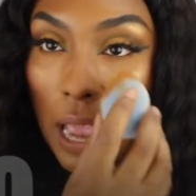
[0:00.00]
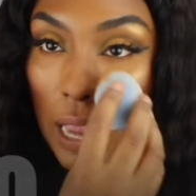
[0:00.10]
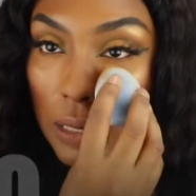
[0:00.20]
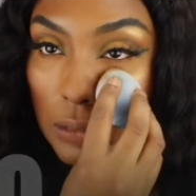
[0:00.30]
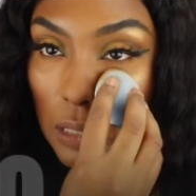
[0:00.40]

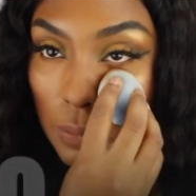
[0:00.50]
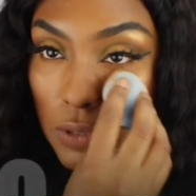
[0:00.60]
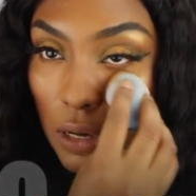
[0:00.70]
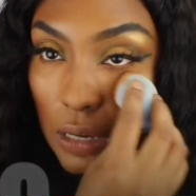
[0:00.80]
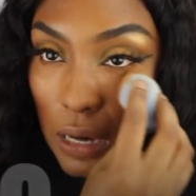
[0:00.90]
And I'm
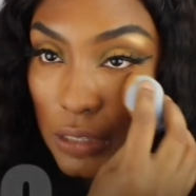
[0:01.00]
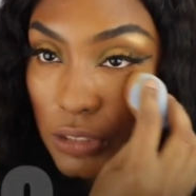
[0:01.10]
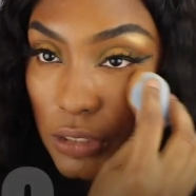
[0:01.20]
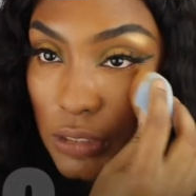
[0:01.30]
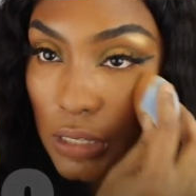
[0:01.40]
sorry guys,
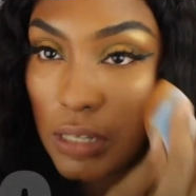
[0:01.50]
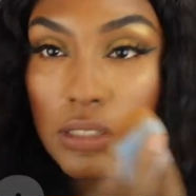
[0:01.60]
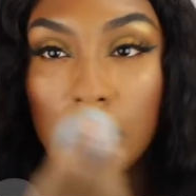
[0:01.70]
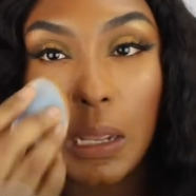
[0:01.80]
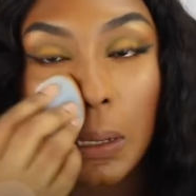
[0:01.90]
just as I
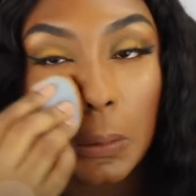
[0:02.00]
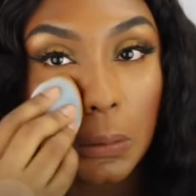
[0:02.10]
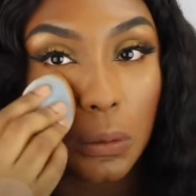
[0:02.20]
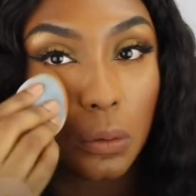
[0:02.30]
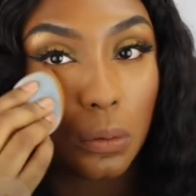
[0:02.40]
see like
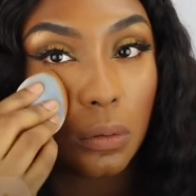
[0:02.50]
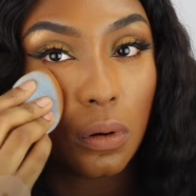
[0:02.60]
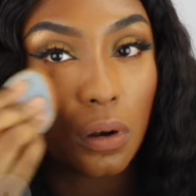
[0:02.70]
little